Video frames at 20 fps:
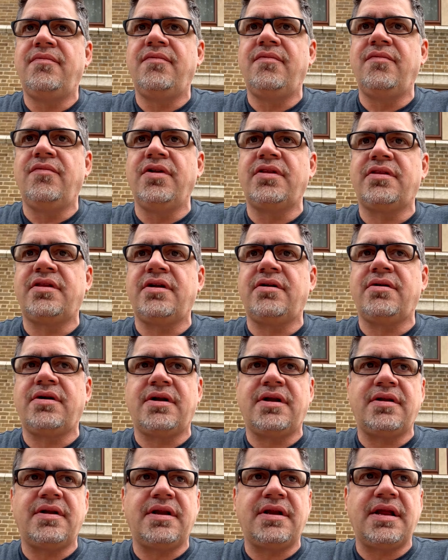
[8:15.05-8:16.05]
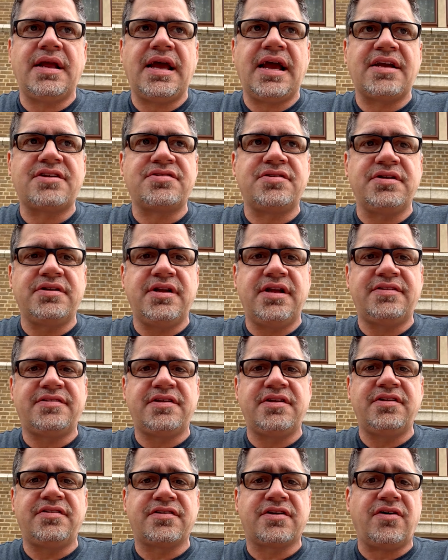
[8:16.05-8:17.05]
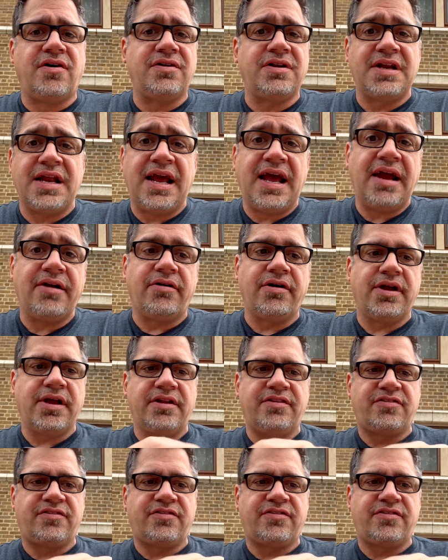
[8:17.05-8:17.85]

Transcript: What they're actually, it's called an aggregate.